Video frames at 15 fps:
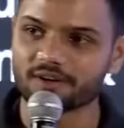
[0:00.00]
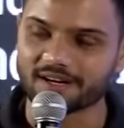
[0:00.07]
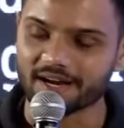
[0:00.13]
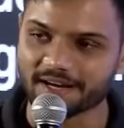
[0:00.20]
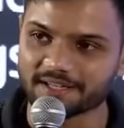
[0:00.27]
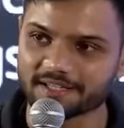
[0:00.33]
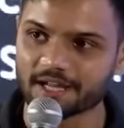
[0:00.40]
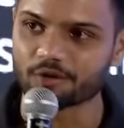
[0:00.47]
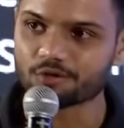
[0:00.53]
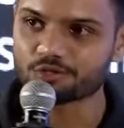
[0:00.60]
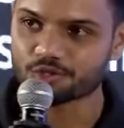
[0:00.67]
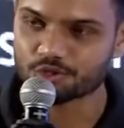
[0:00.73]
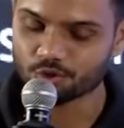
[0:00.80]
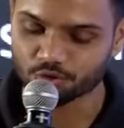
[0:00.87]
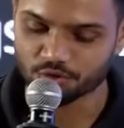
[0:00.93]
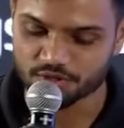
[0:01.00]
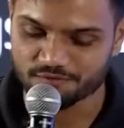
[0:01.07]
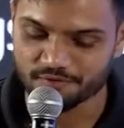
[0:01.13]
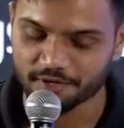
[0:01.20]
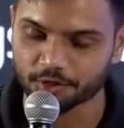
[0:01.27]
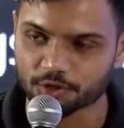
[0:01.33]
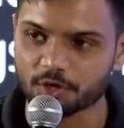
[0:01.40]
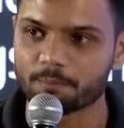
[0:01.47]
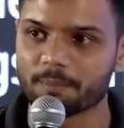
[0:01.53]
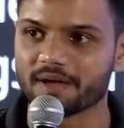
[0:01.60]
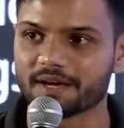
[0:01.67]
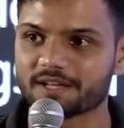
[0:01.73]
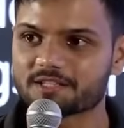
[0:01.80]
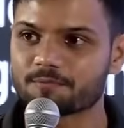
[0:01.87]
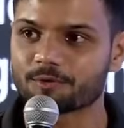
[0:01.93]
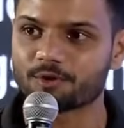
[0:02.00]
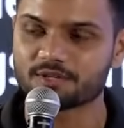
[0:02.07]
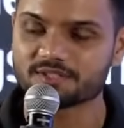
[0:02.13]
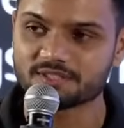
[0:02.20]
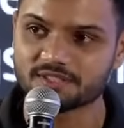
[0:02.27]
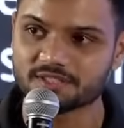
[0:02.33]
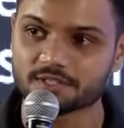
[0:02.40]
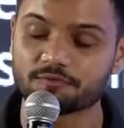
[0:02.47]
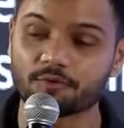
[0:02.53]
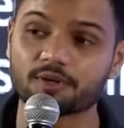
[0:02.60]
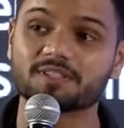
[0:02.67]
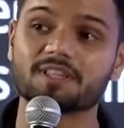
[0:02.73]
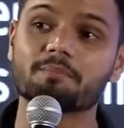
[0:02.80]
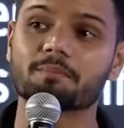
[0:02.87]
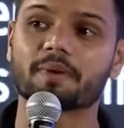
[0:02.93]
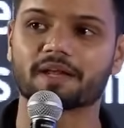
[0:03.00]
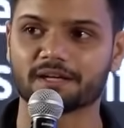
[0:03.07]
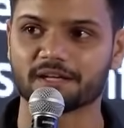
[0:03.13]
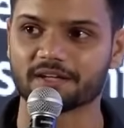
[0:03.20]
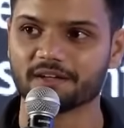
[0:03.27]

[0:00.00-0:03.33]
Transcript: right now, show this video to your parents because this is for them mainly.